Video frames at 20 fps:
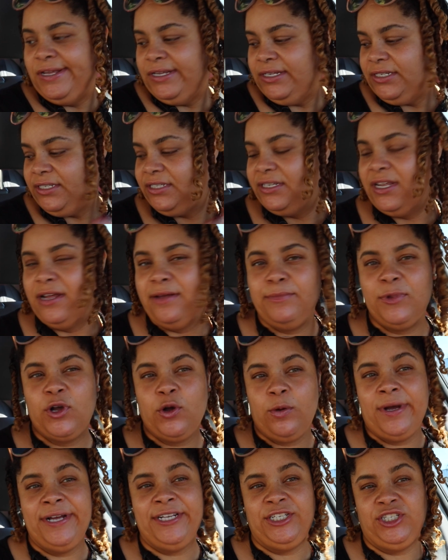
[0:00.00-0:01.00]
some
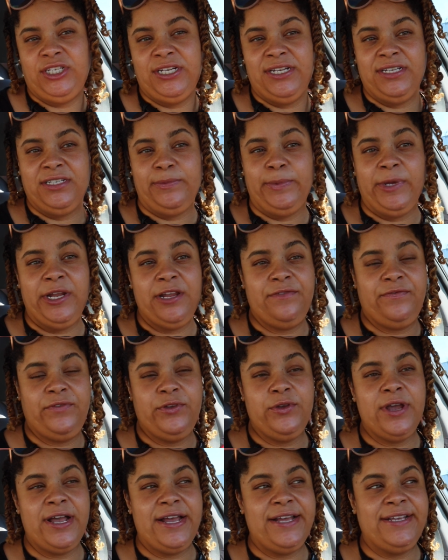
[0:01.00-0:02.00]
questions, but if
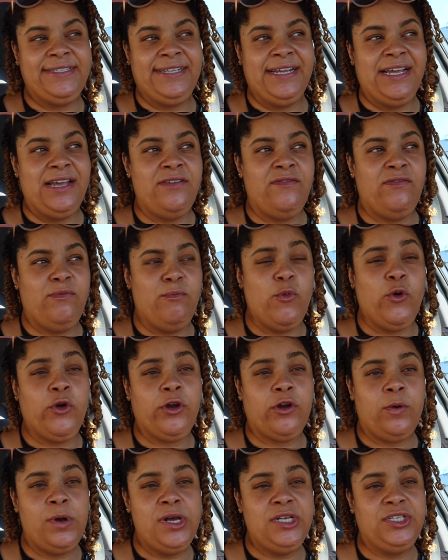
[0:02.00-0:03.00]
you guys have more
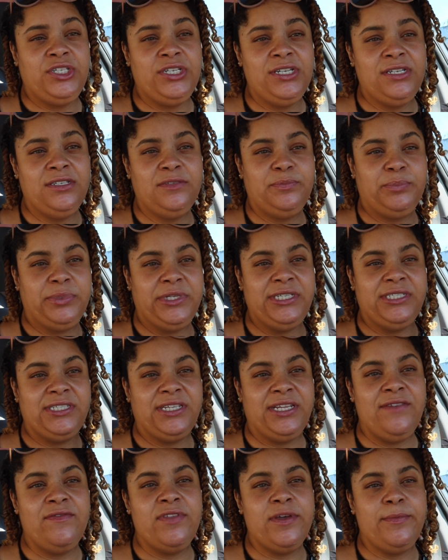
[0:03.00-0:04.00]
questions, please
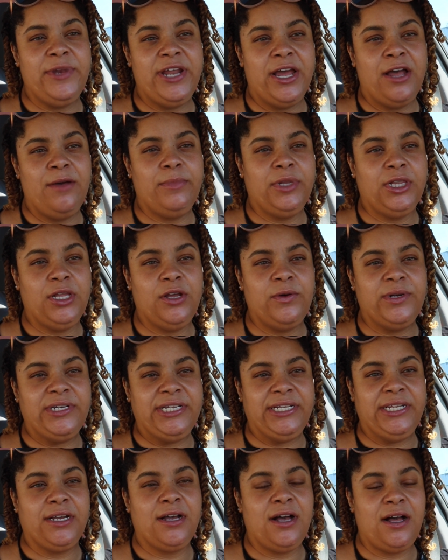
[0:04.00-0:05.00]
leave them down below
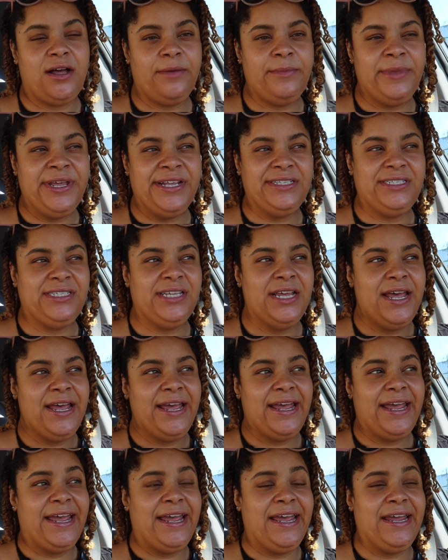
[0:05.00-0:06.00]
in the comments
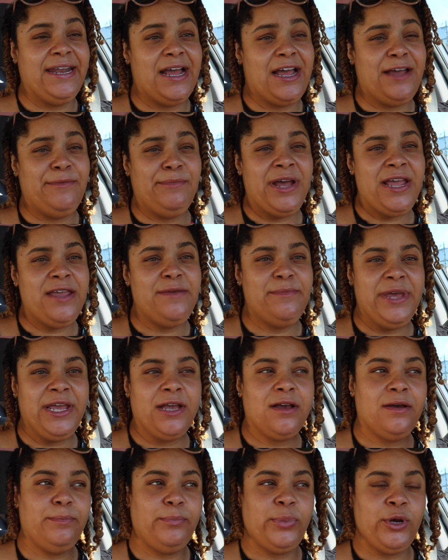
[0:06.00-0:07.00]
and I might
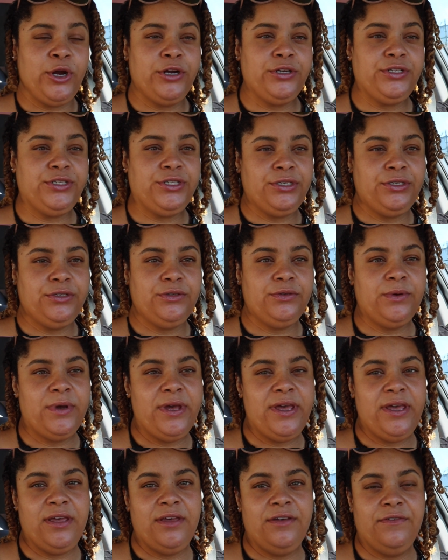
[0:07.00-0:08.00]
make a part 2
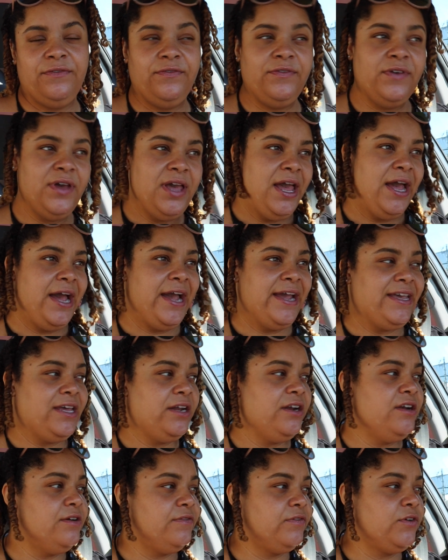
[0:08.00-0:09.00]
if I
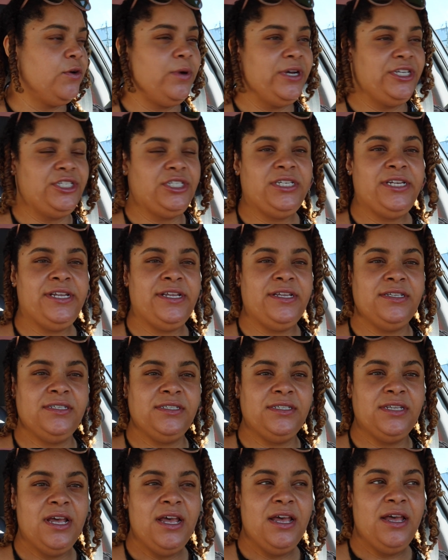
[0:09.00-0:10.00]
get enough
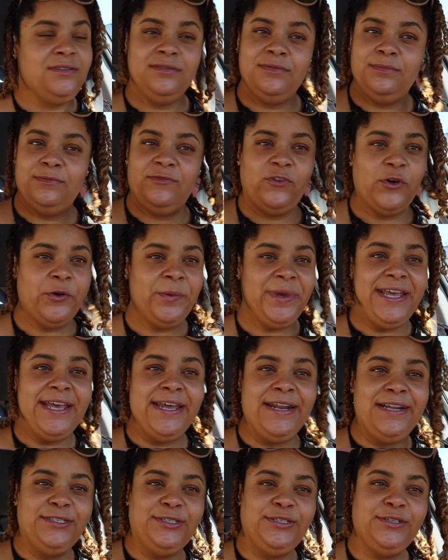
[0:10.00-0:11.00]
questions. Before we
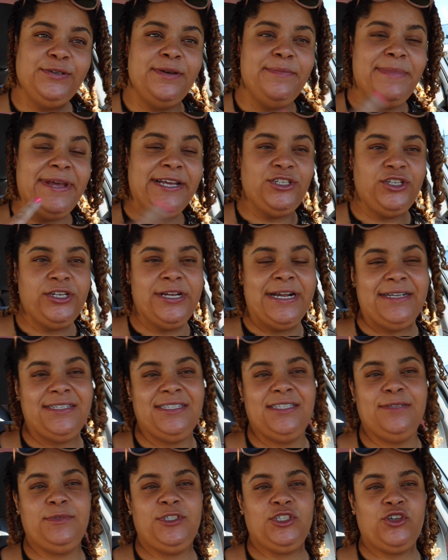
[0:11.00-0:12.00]
get into it, make sure you guys
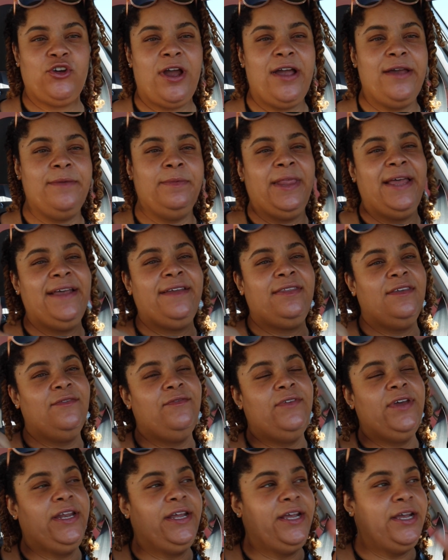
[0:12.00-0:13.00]
subscribe, like the
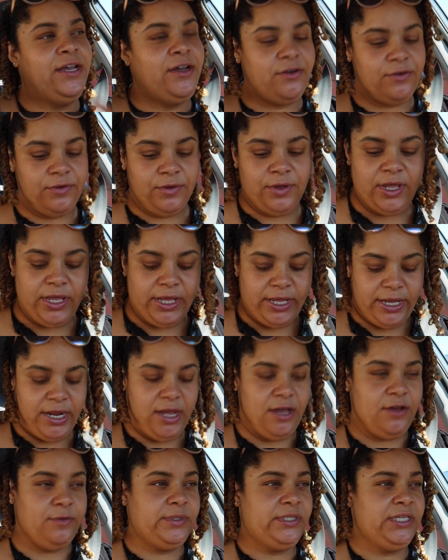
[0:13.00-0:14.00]
video, it
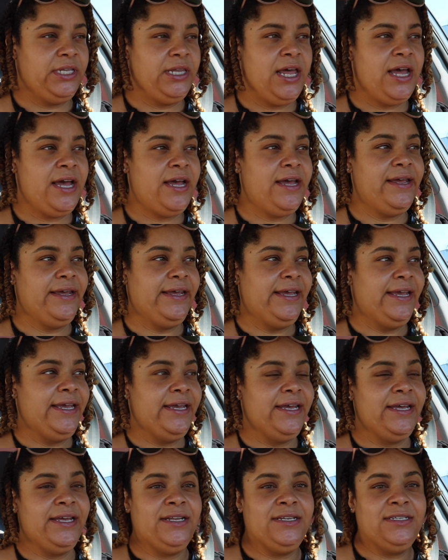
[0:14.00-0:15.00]
helps a lot,
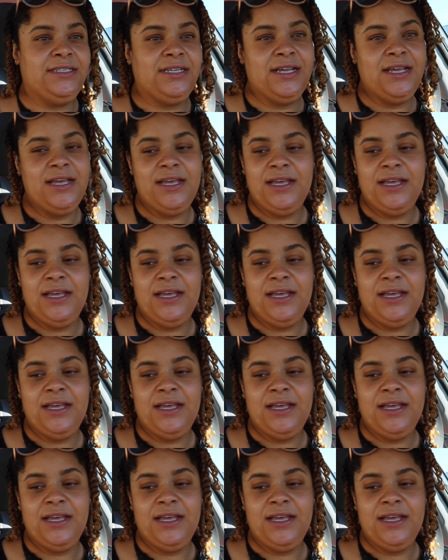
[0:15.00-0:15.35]
and